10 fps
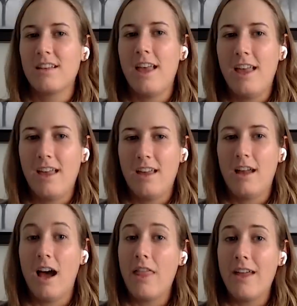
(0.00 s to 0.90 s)

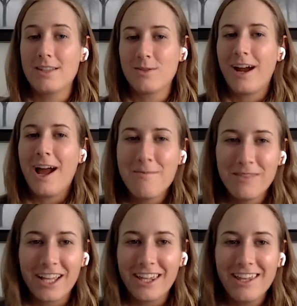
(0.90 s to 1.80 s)
and uh, that's where I'm
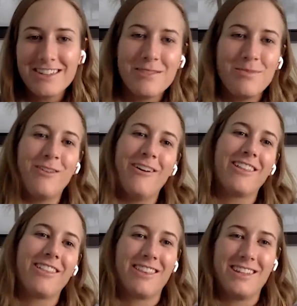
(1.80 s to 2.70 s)
lucky to be with
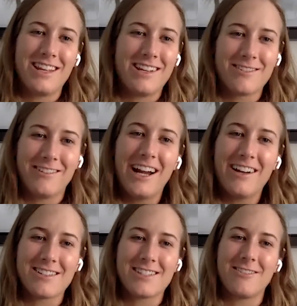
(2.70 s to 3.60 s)
the tennis
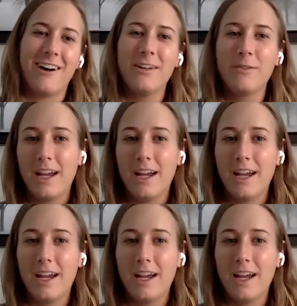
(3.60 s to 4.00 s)
warehouse squad,